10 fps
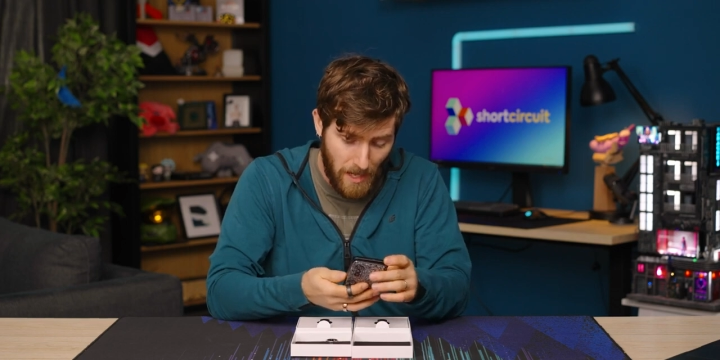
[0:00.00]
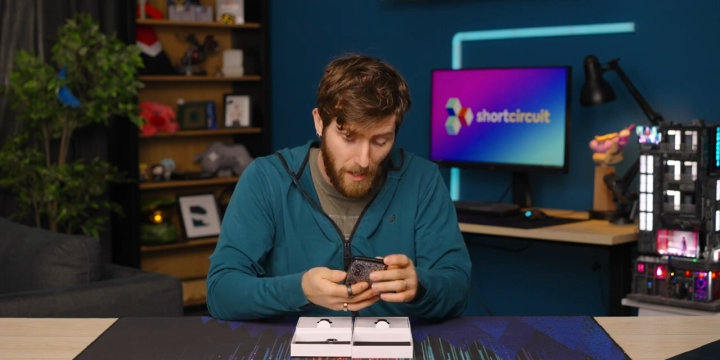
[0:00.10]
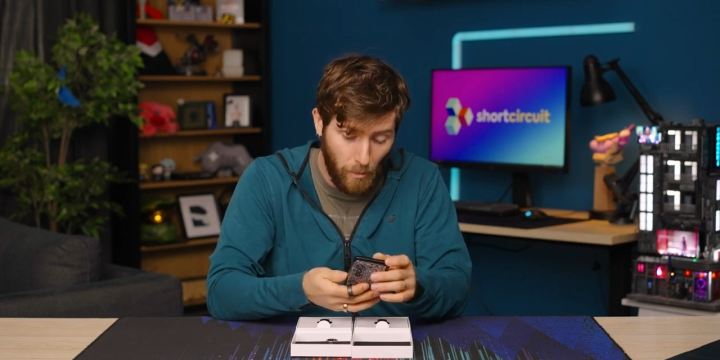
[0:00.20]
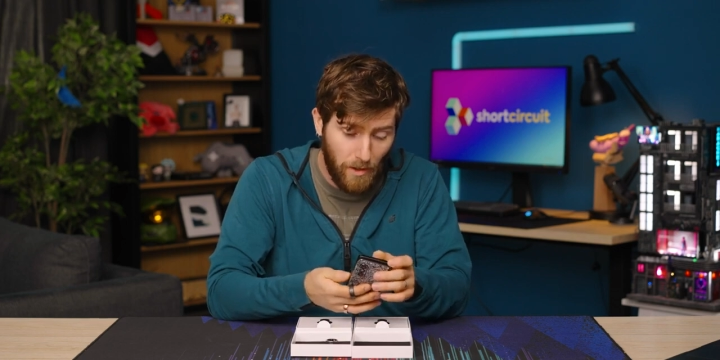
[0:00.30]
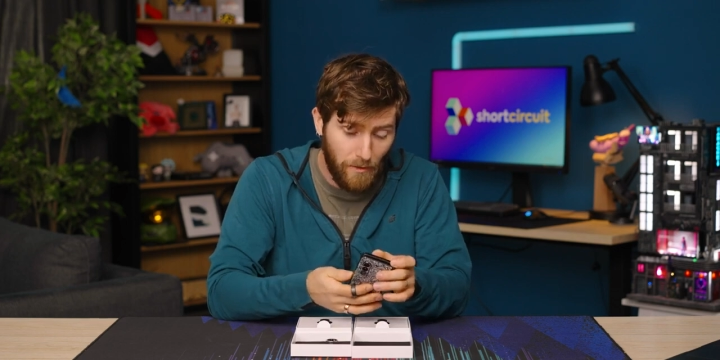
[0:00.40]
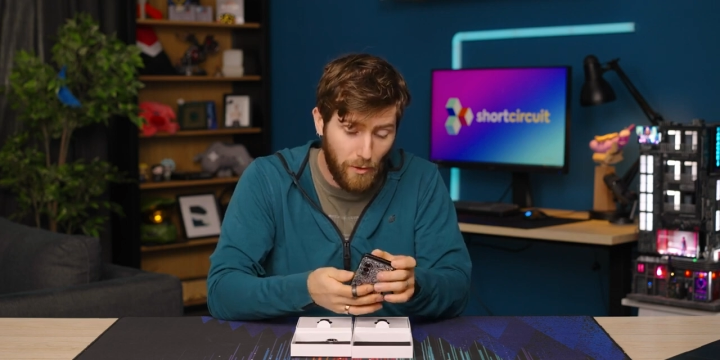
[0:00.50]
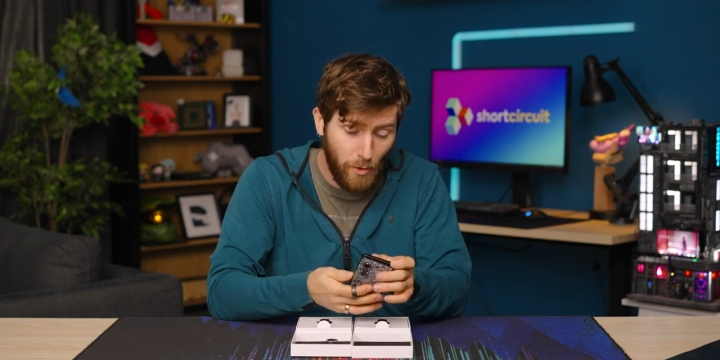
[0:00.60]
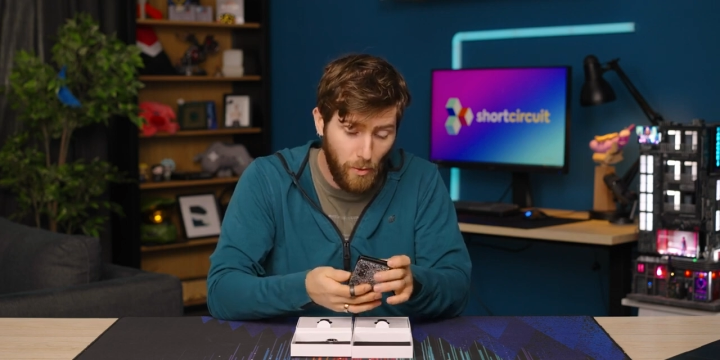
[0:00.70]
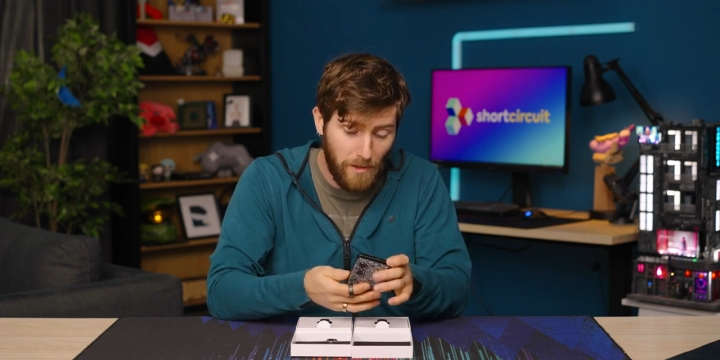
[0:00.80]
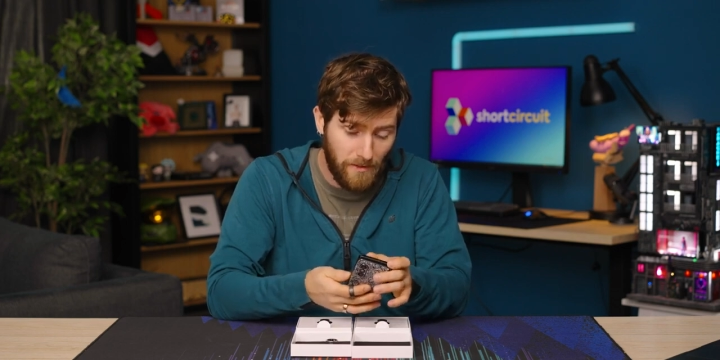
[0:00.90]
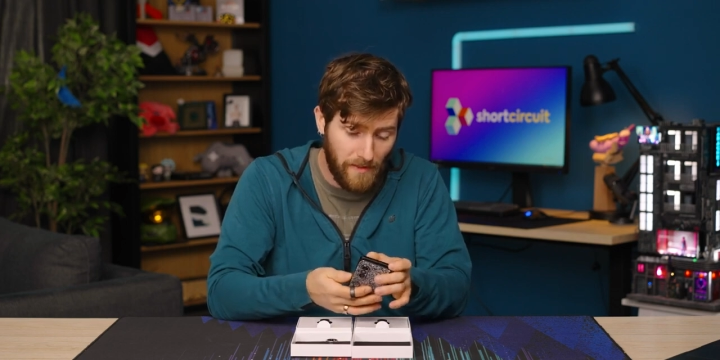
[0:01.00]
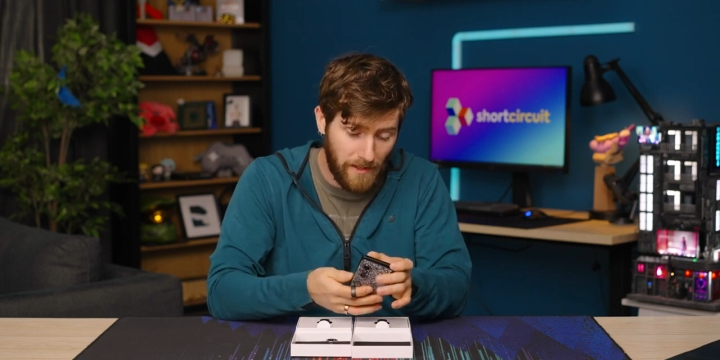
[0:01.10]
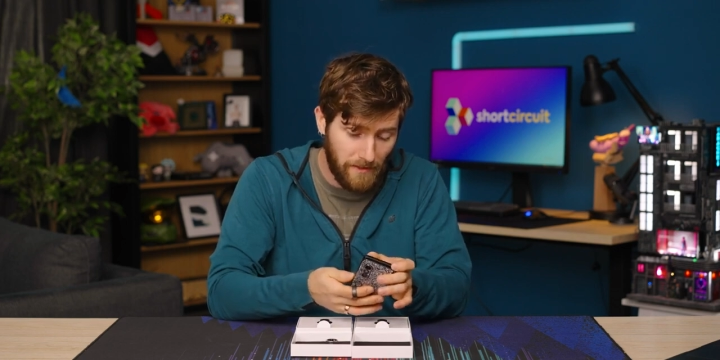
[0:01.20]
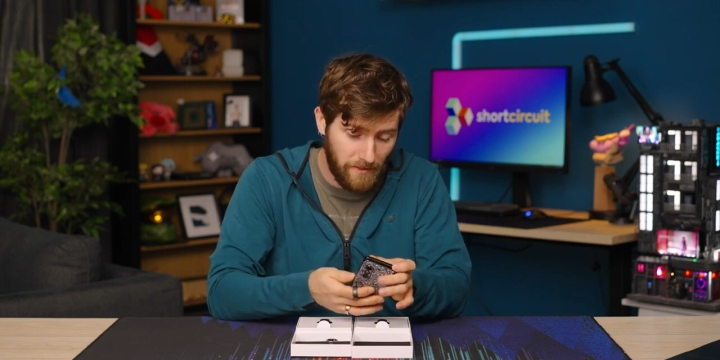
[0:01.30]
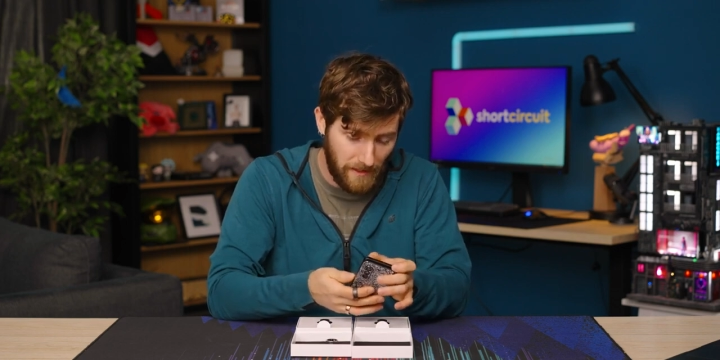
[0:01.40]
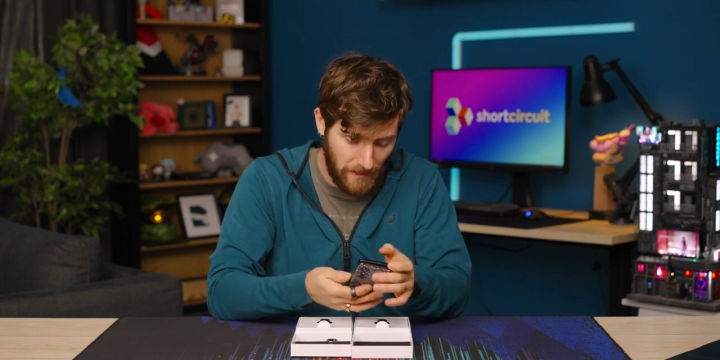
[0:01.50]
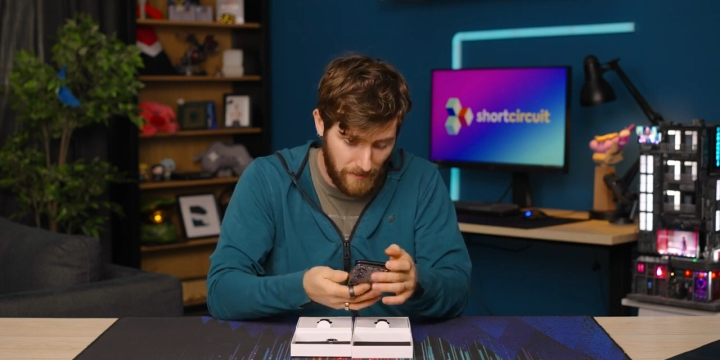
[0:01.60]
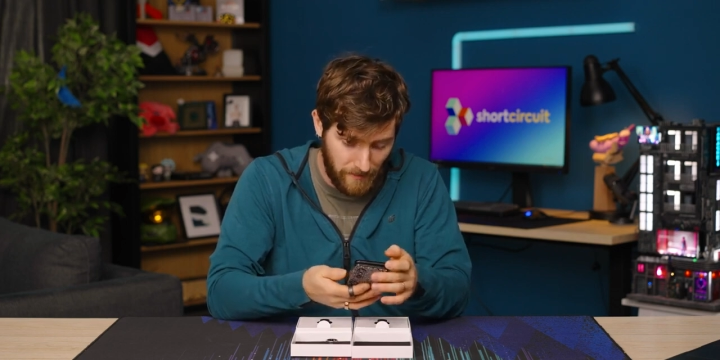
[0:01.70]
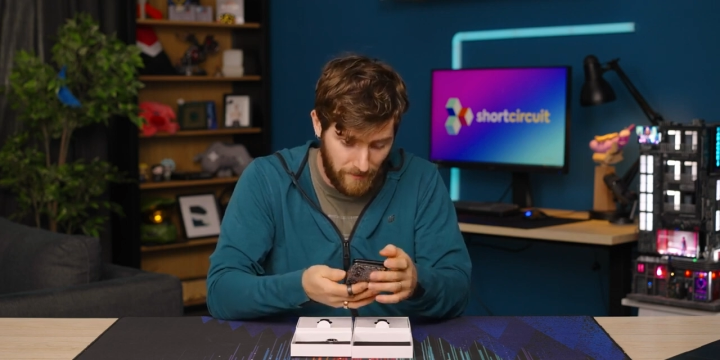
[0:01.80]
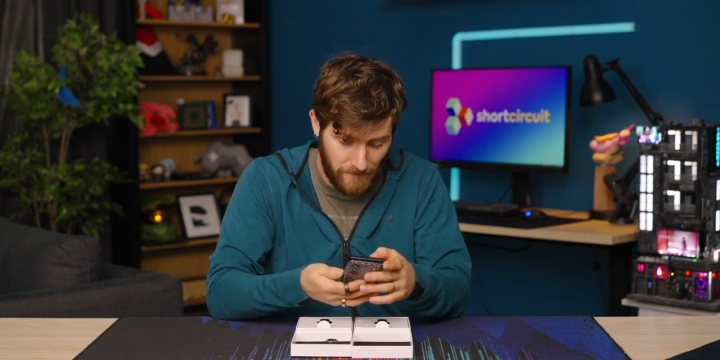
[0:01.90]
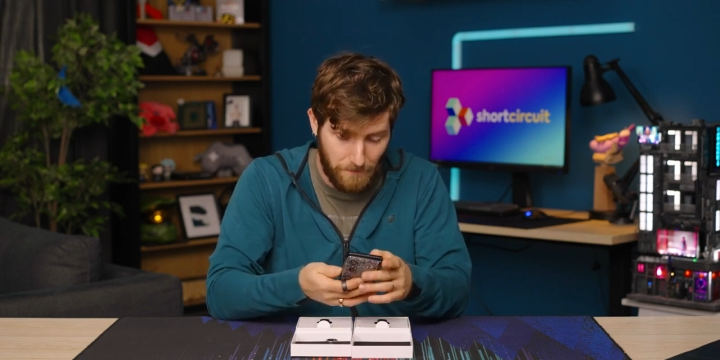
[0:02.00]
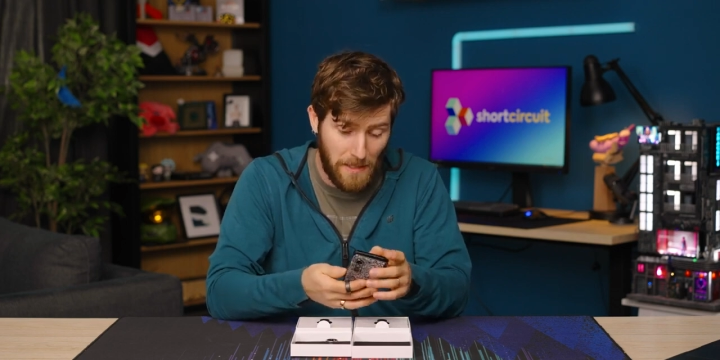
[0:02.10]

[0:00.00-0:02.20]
Uh, one of the coolest things is,